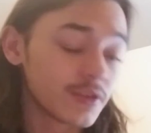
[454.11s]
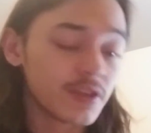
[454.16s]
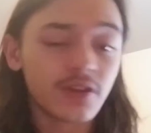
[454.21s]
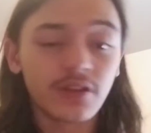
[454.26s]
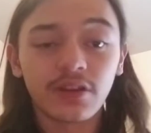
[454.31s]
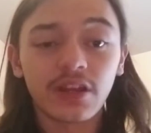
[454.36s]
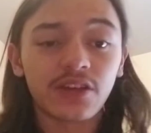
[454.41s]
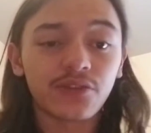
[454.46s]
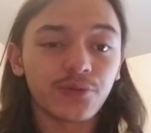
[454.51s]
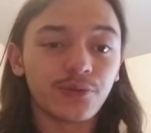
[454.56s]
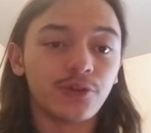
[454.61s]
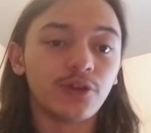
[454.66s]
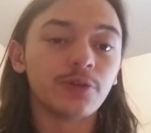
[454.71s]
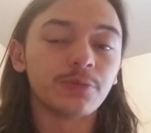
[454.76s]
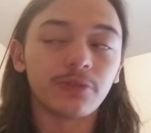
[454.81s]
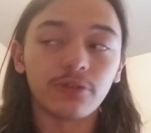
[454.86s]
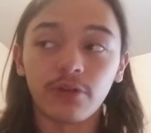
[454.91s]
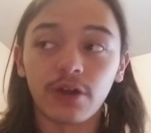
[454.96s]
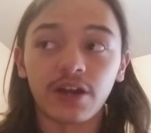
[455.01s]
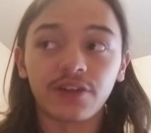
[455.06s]
Lastly, Coup
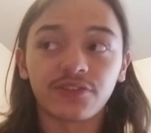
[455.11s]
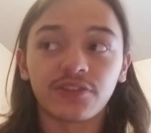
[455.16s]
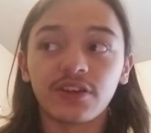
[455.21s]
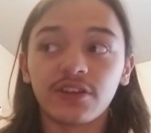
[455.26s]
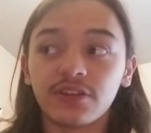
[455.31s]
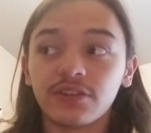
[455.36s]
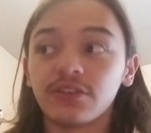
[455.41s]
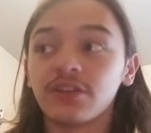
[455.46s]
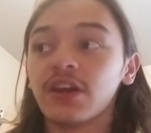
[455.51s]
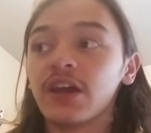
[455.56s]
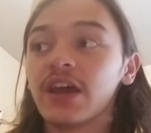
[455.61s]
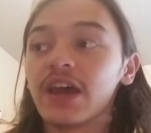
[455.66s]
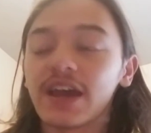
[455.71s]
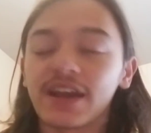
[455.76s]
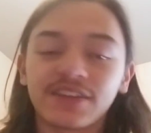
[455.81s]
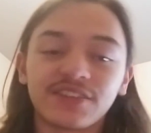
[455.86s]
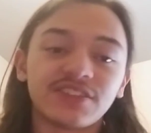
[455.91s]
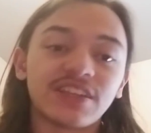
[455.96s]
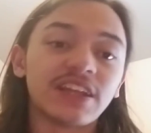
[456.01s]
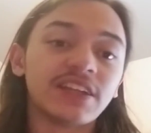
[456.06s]
de Grace, get an
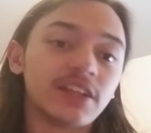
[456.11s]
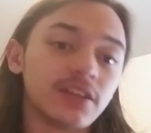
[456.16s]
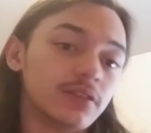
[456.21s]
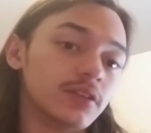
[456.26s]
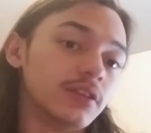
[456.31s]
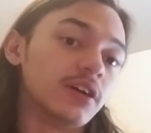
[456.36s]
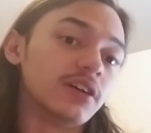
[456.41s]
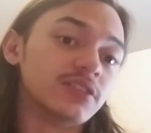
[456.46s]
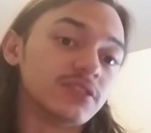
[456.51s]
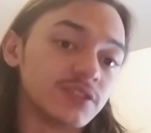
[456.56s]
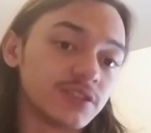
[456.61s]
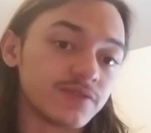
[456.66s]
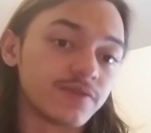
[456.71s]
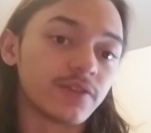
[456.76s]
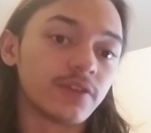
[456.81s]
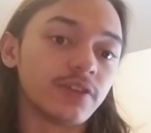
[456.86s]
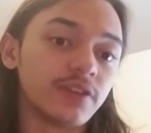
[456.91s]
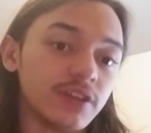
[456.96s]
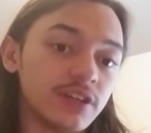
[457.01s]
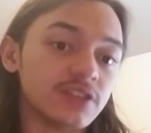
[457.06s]
extended lunge
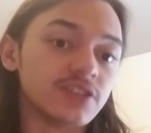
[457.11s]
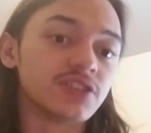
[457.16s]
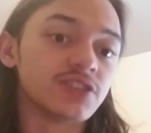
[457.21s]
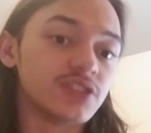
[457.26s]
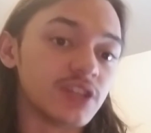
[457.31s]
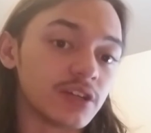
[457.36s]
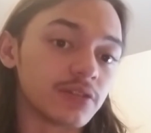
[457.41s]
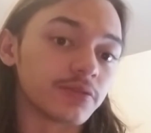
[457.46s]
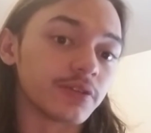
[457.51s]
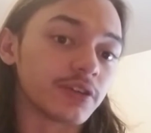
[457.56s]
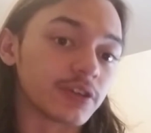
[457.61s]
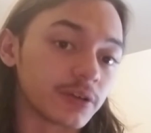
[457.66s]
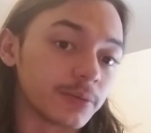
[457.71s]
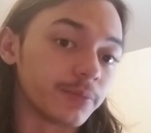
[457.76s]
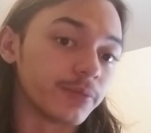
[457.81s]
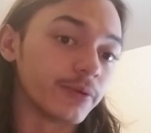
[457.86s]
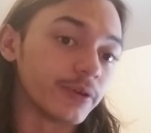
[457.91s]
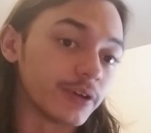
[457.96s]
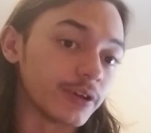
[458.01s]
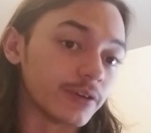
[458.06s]
for each generator
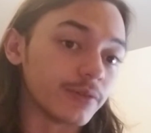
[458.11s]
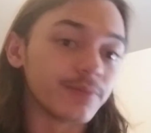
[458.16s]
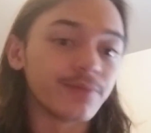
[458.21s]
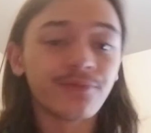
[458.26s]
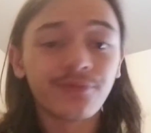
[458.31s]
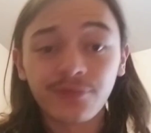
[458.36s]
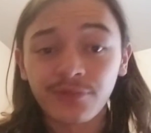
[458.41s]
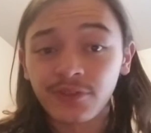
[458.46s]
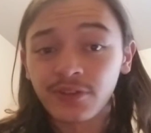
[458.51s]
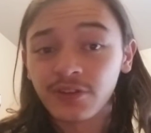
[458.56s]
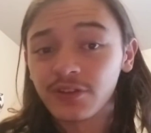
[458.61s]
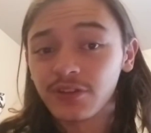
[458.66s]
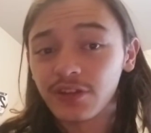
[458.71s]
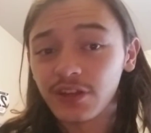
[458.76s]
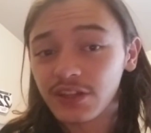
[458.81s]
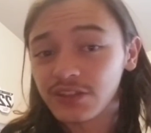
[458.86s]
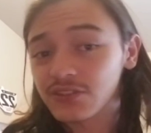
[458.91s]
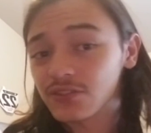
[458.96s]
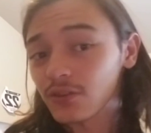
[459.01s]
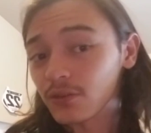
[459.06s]
completed.
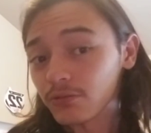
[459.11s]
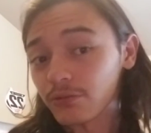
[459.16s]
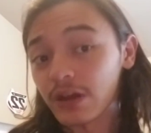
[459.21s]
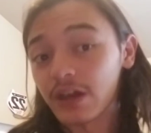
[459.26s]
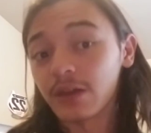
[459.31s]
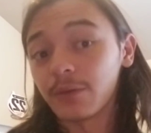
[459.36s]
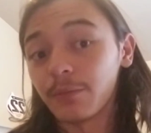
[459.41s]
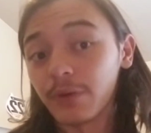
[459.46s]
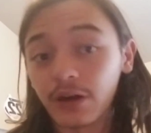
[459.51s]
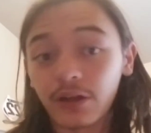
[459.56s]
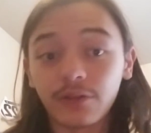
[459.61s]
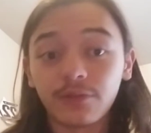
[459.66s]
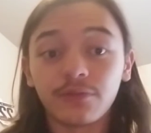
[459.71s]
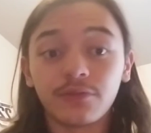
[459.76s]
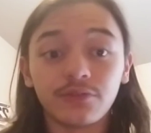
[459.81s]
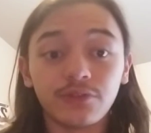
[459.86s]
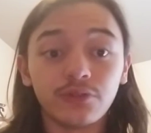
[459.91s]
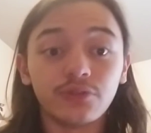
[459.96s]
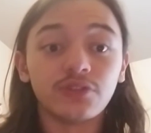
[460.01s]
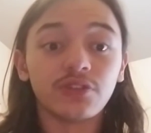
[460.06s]
It's alright, but
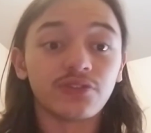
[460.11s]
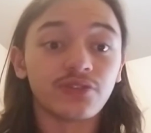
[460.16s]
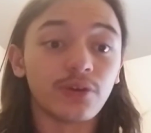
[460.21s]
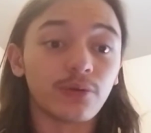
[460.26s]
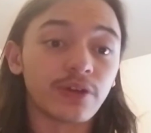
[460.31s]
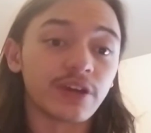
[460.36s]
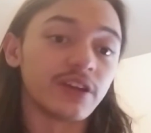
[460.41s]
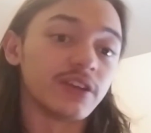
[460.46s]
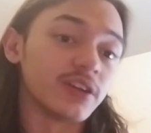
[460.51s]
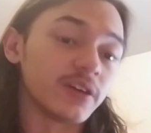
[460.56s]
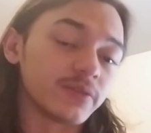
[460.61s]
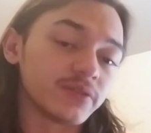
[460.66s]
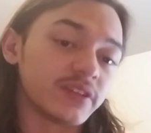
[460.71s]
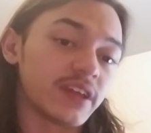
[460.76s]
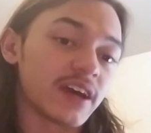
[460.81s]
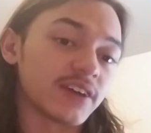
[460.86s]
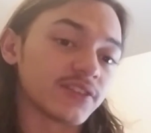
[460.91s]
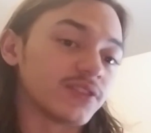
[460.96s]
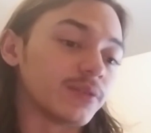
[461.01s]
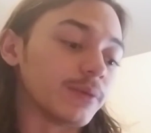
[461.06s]
you just don't get enough
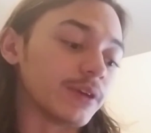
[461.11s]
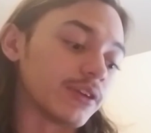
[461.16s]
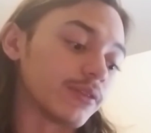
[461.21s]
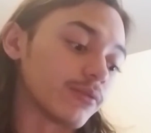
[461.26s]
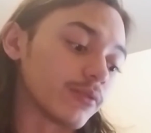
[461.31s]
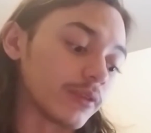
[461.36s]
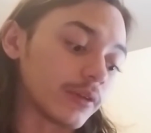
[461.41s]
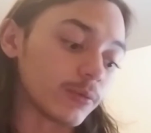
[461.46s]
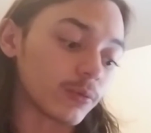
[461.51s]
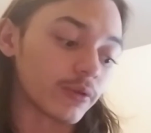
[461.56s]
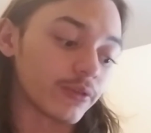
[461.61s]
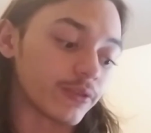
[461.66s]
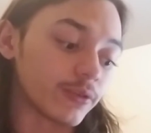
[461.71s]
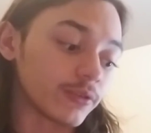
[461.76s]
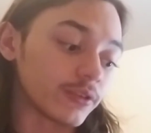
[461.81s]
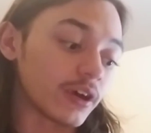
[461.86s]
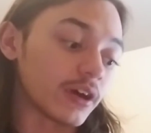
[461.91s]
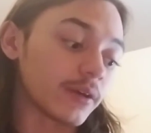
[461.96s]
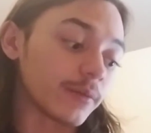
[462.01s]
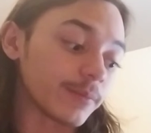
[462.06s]
stacks to make it really worth your
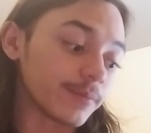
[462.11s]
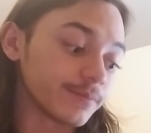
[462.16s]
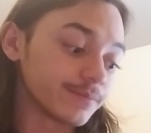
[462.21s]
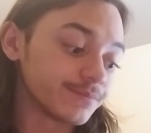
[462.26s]
time.